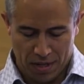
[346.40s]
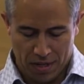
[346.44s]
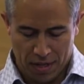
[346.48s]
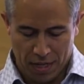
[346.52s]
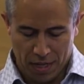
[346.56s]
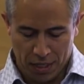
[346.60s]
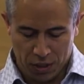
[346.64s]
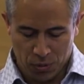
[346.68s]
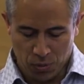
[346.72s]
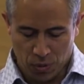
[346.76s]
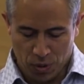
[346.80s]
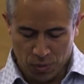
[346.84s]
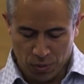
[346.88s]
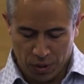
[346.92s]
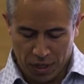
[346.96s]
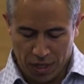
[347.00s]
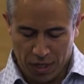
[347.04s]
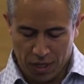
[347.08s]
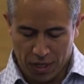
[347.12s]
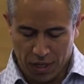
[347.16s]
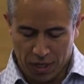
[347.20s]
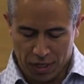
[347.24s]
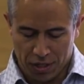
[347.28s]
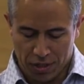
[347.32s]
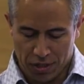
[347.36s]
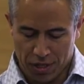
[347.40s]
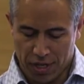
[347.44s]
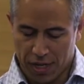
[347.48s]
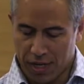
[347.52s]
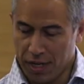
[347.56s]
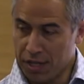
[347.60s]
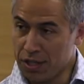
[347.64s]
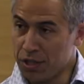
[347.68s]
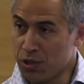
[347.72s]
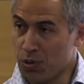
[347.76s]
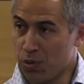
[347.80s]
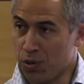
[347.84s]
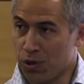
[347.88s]
That is what we're here
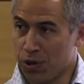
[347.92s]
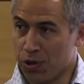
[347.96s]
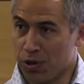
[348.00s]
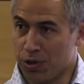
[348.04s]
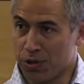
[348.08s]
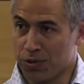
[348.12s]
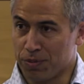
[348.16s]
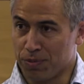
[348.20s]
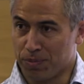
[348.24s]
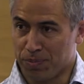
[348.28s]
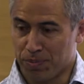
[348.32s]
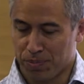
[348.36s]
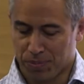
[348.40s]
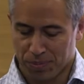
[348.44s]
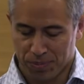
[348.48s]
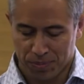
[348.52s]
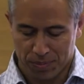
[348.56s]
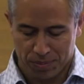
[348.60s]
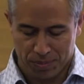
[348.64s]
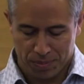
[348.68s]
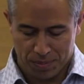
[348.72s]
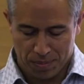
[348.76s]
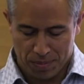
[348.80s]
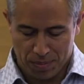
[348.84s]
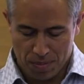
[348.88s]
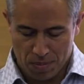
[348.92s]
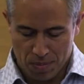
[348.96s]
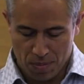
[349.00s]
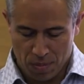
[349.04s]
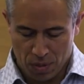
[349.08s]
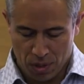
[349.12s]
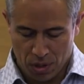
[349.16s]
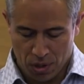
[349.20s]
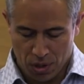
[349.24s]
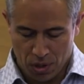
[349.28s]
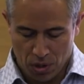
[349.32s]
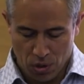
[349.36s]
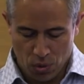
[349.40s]
today to work on.
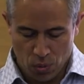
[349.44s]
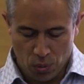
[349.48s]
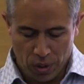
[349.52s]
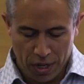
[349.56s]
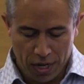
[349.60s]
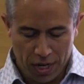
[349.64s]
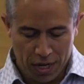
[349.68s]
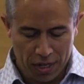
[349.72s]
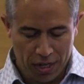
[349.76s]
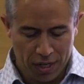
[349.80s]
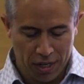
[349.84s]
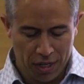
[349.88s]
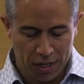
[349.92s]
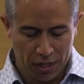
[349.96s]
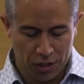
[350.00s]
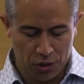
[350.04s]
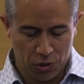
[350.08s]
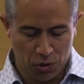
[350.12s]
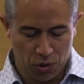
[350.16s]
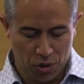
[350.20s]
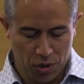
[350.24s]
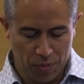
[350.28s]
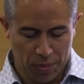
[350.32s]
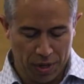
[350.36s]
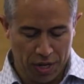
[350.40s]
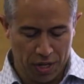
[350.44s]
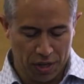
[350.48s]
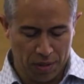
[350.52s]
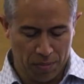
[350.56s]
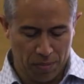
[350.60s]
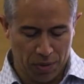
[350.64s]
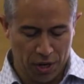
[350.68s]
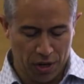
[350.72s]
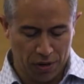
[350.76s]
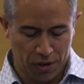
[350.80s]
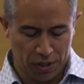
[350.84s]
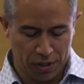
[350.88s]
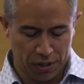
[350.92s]
We aren't here to talk about the
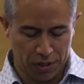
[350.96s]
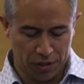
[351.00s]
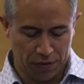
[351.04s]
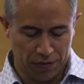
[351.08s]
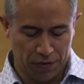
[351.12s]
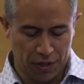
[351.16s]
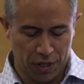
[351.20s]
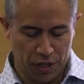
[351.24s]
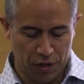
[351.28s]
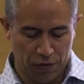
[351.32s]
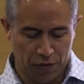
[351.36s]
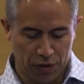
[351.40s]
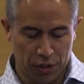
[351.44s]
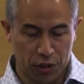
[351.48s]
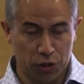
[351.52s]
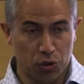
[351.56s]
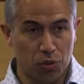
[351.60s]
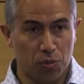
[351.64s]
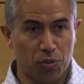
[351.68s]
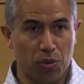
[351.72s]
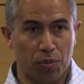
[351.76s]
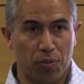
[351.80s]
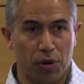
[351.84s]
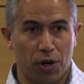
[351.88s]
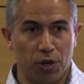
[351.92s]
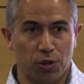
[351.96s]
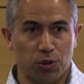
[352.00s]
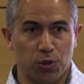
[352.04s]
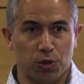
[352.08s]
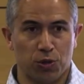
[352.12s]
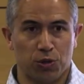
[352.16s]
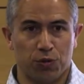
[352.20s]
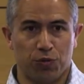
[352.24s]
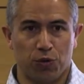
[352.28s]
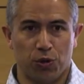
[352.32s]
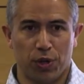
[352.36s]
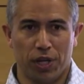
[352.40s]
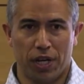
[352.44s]
merits of individual
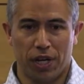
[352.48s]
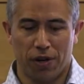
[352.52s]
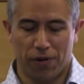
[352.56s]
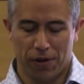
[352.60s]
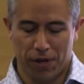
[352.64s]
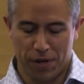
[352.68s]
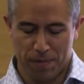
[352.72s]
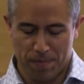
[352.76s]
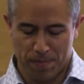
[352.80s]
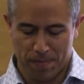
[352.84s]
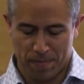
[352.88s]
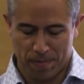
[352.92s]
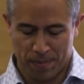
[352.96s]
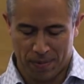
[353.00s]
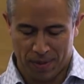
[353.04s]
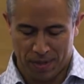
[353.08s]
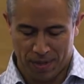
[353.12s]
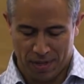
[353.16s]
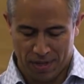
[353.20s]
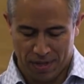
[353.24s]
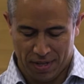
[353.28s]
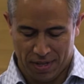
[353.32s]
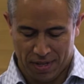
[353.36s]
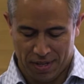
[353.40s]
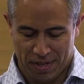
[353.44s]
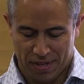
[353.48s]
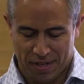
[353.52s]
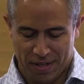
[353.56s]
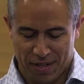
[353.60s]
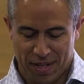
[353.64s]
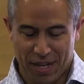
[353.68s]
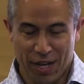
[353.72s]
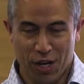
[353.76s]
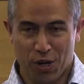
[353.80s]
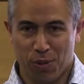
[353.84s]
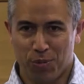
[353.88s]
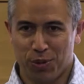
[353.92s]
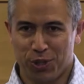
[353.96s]
proposals for the area.
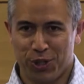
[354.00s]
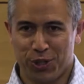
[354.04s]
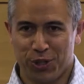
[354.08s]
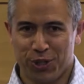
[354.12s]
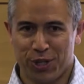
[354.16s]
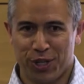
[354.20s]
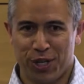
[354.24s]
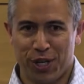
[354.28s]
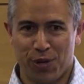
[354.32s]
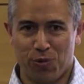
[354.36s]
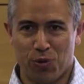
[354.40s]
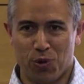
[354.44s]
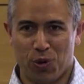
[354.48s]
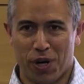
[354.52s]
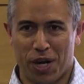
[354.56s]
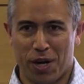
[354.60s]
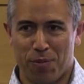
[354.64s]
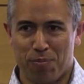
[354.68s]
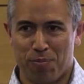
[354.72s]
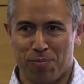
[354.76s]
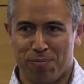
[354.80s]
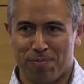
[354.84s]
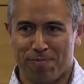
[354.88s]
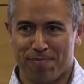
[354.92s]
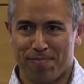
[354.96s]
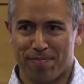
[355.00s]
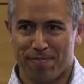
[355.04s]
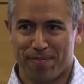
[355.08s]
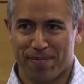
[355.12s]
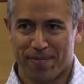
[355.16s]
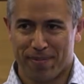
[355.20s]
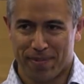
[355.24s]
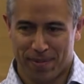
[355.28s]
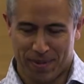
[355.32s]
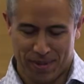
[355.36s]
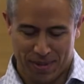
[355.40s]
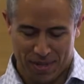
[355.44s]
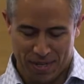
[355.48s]
That opportunity will come.
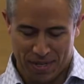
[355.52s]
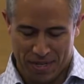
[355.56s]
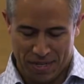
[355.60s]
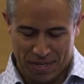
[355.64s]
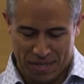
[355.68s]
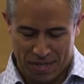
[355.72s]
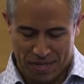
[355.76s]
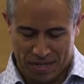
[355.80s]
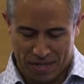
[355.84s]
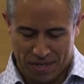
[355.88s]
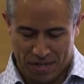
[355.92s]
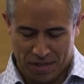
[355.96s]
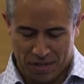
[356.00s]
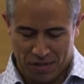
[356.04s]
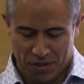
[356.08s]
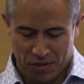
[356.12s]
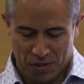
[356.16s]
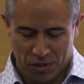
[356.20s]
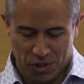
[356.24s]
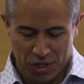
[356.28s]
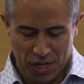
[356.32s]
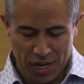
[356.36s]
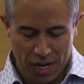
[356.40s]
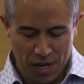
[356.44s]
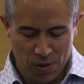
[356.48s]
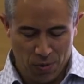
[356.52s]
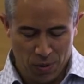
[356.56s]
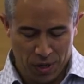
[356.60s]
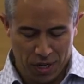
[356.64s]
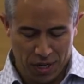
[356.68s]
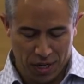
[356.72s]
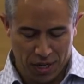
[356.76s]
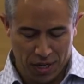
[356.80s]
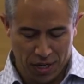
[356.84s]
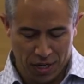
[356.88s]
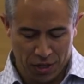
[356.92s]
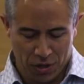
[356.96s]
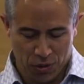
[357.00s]
Today we're
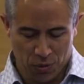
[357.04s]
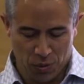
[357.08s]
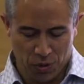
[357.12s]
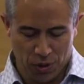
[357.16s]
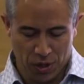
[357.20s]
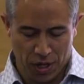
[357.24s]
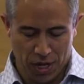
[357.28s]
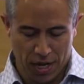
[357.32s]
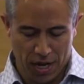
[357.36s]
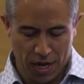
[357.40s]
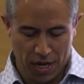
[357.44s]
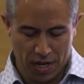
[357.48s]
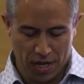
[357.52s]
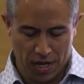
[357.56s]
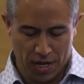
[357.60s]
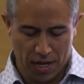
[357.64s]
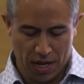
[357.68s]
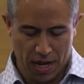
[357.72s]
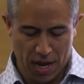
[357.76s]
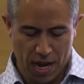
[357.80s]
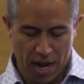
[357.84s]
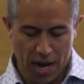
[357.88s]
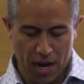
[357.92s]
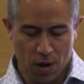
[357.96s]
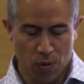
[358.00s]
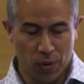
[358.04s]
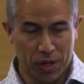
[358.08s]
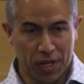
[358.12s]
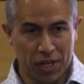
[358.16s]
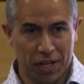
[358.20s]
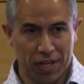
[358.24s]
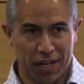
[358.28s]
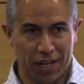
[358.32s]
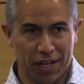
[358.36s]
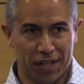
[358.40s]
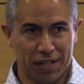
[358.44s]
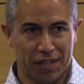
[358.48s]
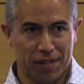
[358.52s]
here to work out how we
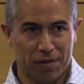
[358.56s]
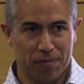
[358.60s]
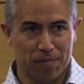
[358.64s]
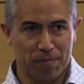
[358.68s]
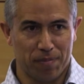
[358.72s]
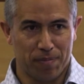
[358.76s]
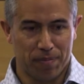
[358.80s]
connect.